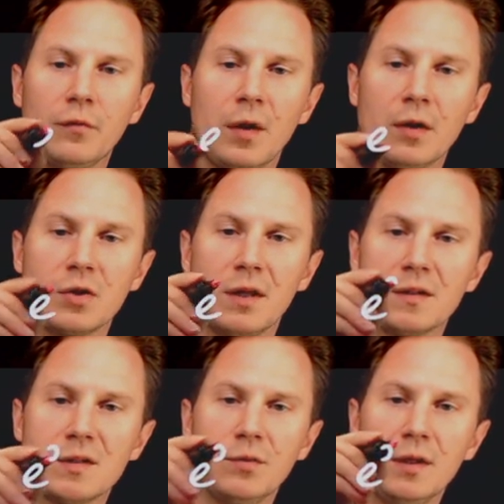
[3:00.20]

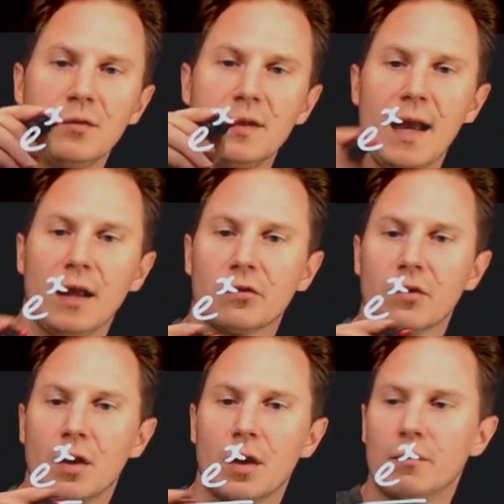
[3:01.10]
differentiates to e to the x,
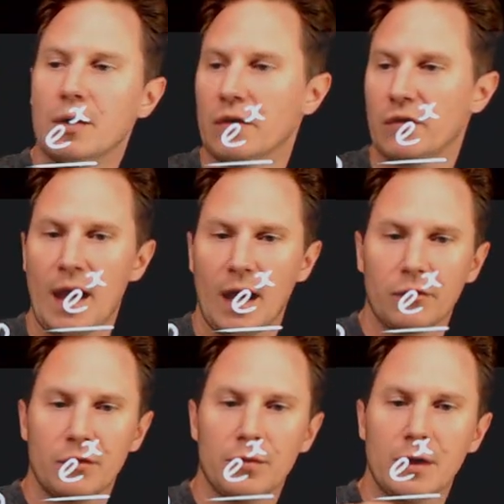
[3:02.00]
whereas
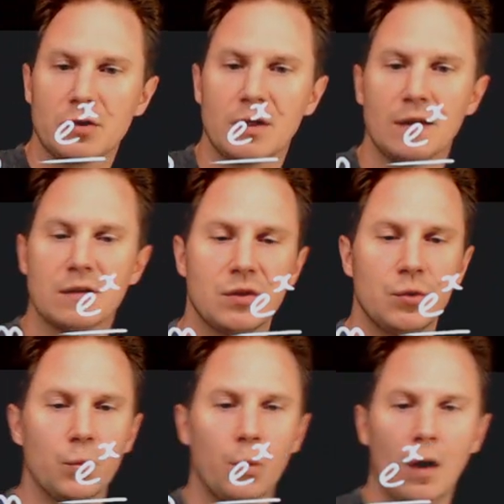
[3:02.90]
x differentiates
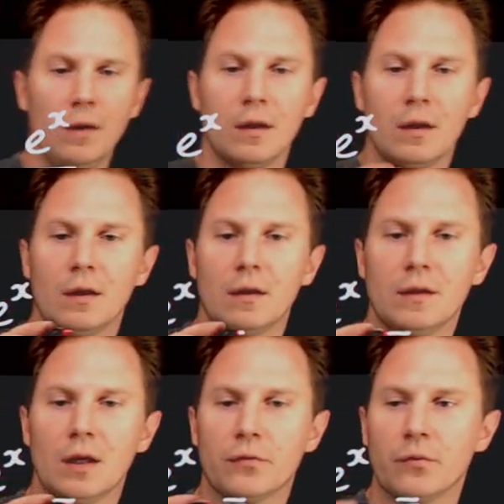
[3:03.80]
to 1.
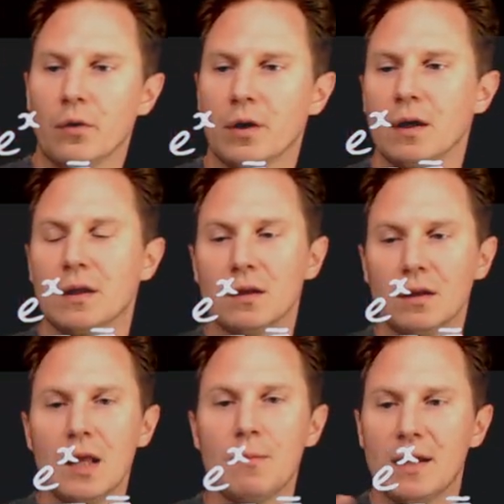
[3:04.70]
Therefore, the
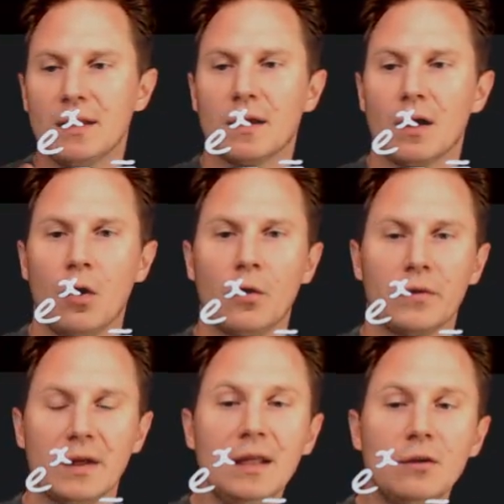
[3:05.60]
limit of
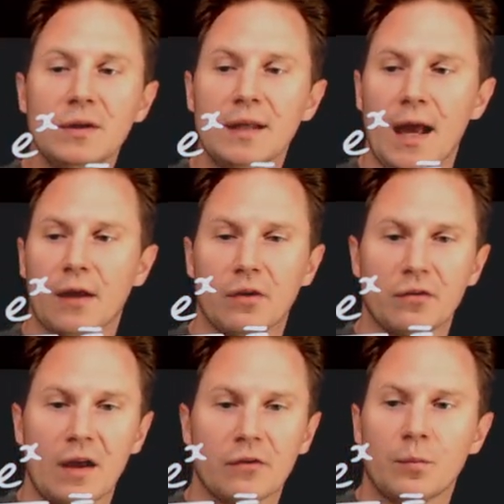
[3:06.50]
e to the x as
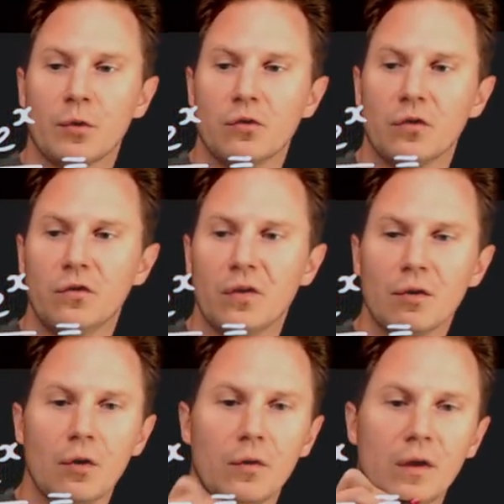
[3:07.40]
x approaches
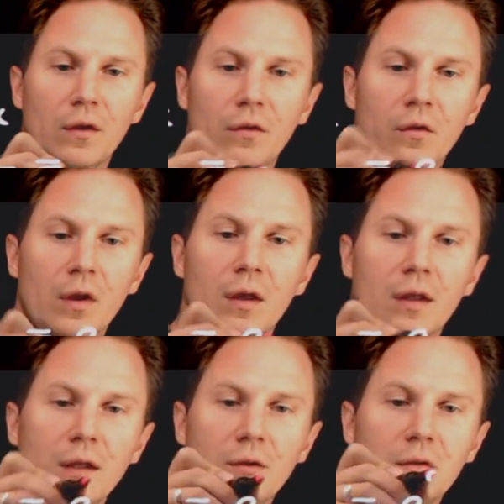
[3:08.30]
0 is
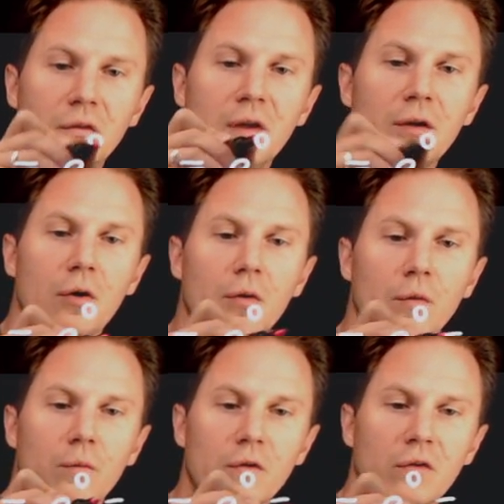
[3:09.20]
e to the 0,
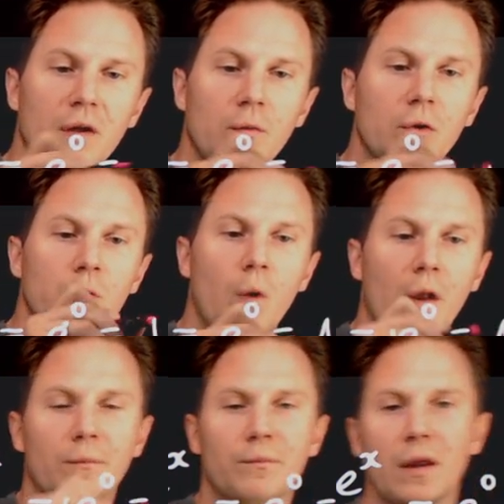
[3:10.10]
which is equal to
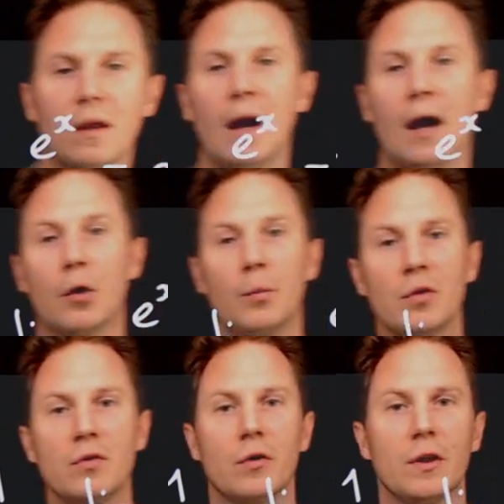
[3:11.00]
1. I hope you
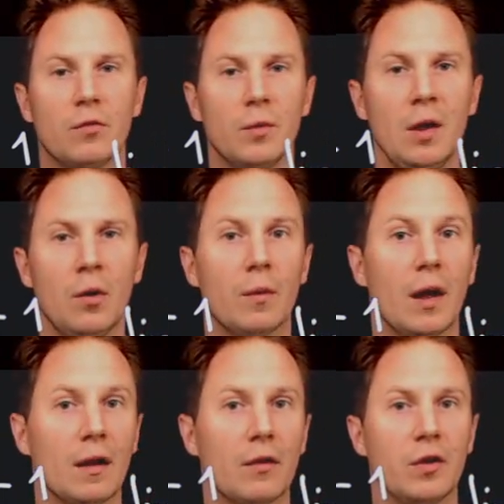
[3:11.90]
enjoyed this video,
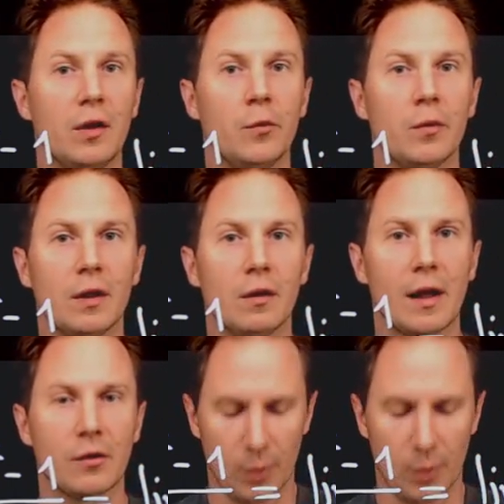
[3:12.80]
and I'll see you in the next